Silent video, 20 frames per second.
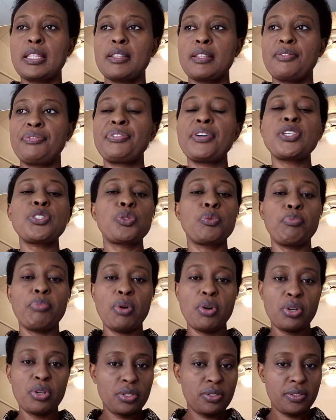
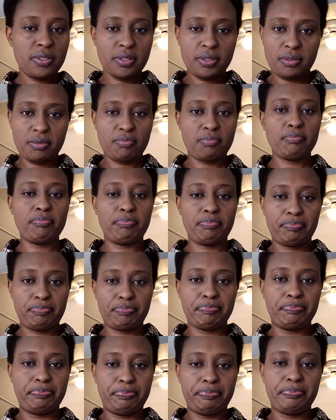firstborns
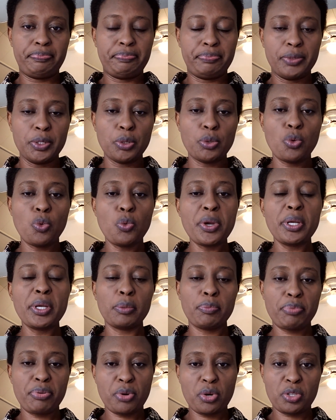will
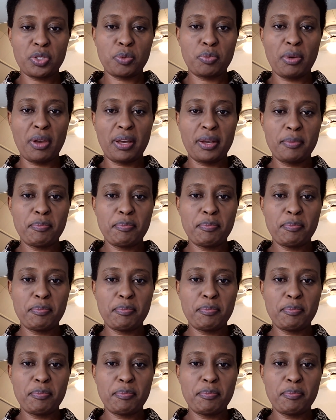prosper.